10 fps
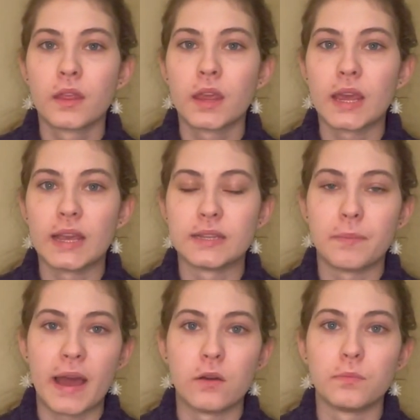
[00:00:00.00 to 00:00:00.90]
is
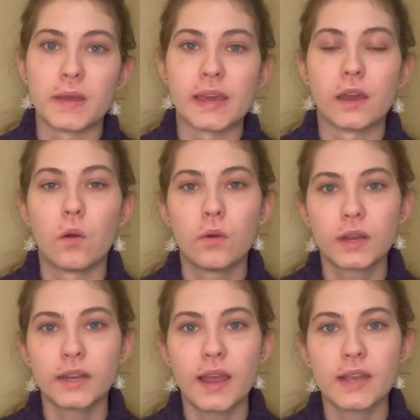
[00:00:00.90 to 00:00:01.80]
about being
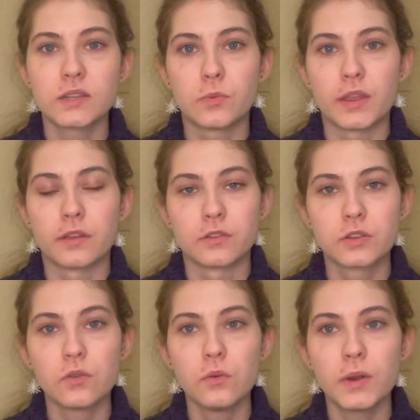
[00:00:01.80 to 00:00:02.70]
organized with your
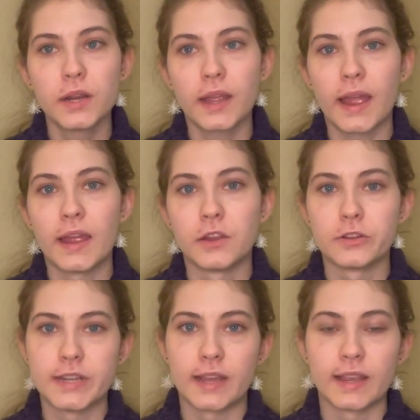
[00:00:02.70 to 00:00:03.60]
schoolwork and
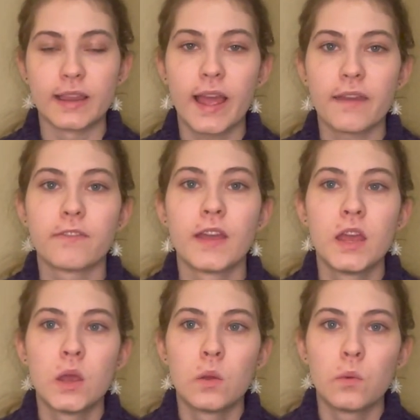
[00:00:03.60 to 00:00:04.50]
your daily life
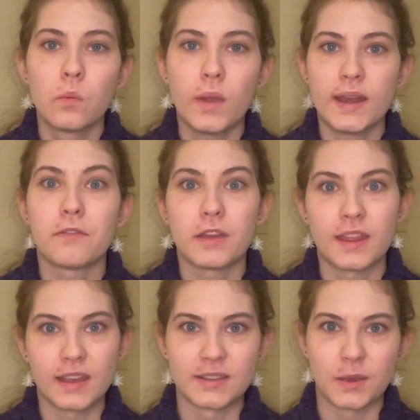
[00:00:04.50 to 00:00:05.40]
when
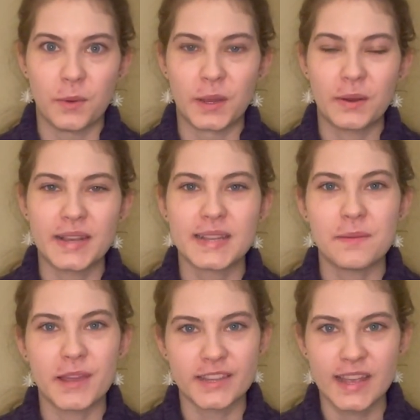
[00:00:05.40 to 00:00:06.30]
everything is going crazy,
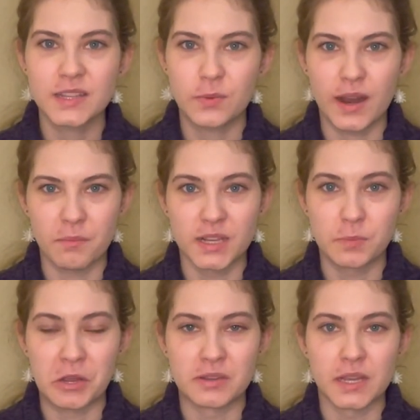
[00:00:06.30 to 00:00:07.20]
because that's what I'm
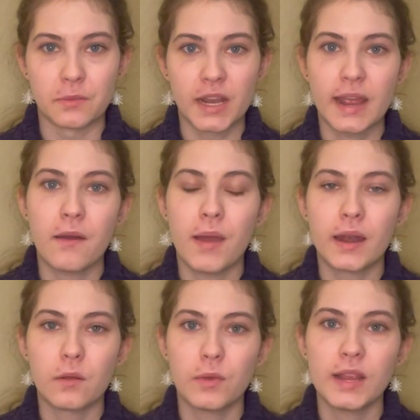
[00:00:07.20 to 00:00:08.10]
experiencing right now,
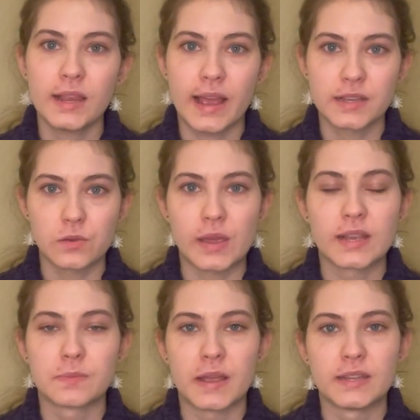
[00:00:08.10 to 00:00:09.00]
and I really last
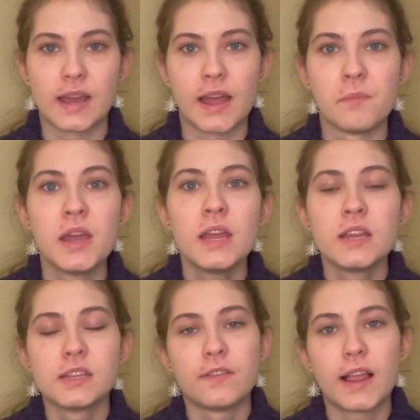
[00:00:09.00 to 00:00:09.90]
week spent time
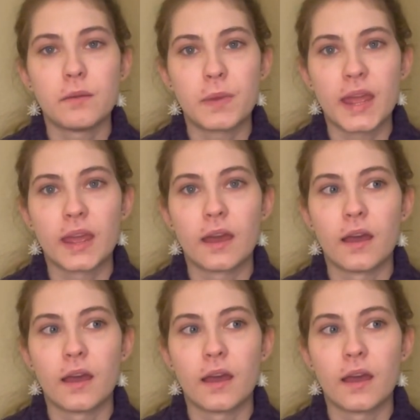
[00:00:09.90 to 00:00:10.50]
developing